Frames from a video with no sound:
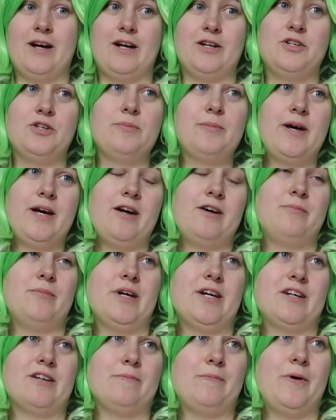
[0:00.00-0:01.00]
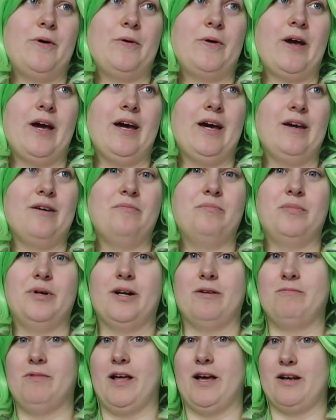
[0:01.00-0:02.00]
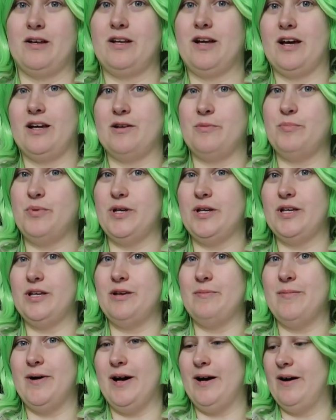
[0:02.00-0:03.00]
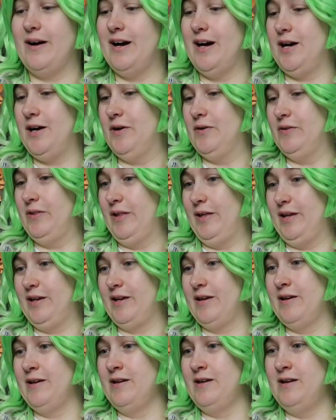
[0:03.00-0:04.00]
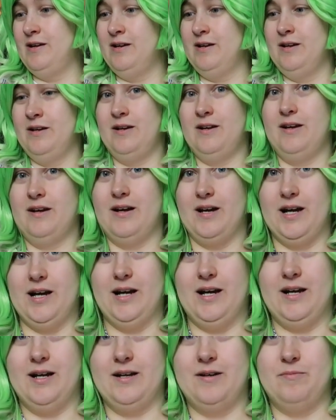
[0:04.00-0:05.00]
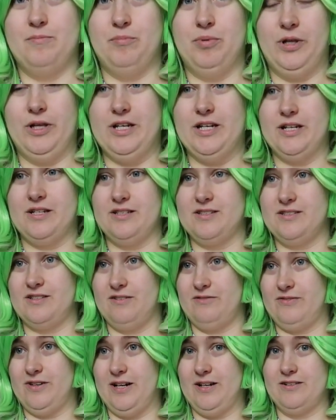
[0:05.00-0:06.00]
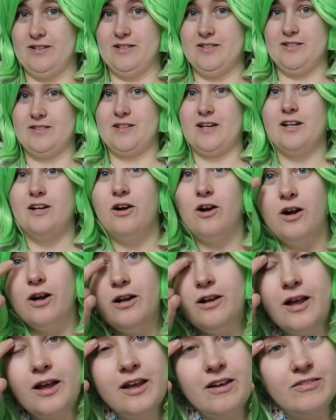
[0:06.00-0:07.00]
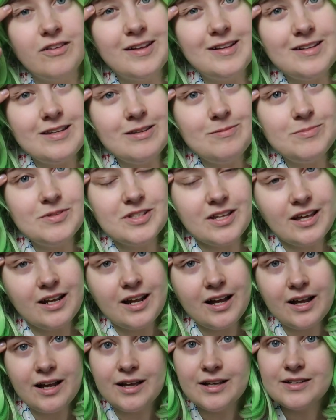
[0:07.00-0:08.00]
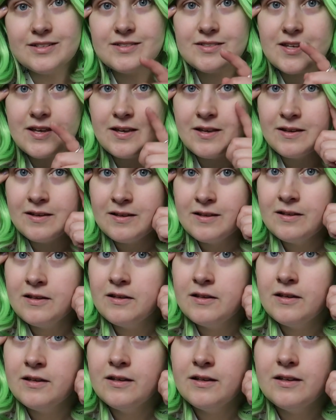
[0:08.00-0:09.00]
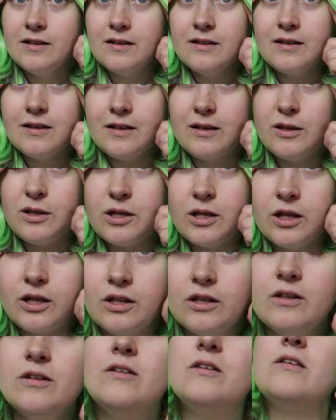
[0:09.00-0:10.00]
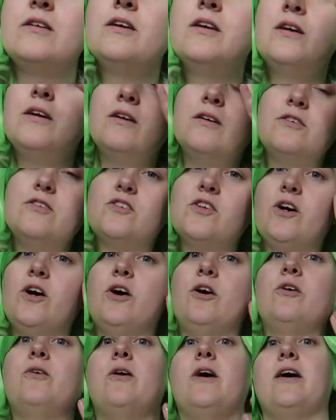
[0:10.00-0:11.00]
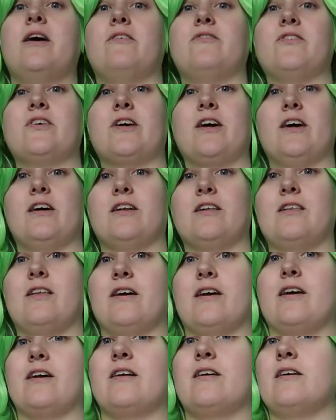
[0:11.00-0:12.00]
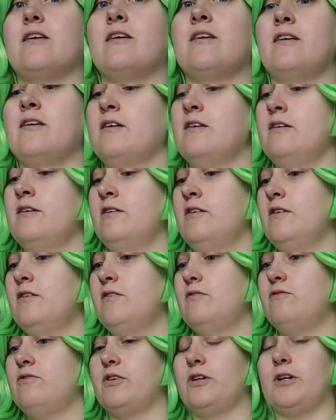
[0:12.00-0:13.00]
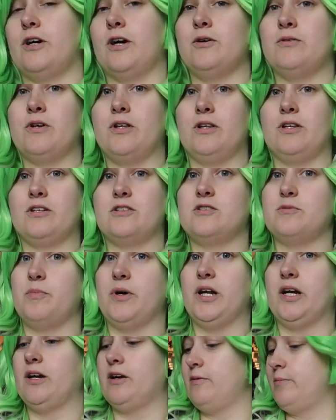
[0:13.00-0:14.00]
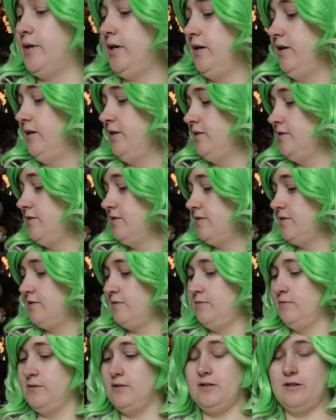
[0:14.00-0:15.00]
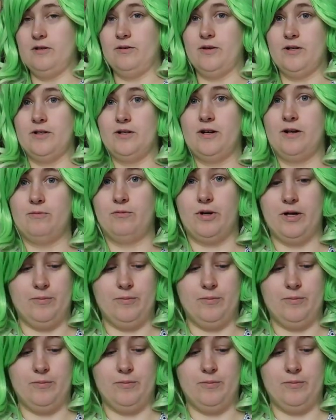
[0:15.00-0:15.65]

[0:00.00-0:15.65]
I do my eye makeup okay, but I'm like kind of picky about how like blending stuff out because it's kind of hard. I have like deep set eyes and so I have to kind of like figure out what looks better on my eyes. Anyway, I'm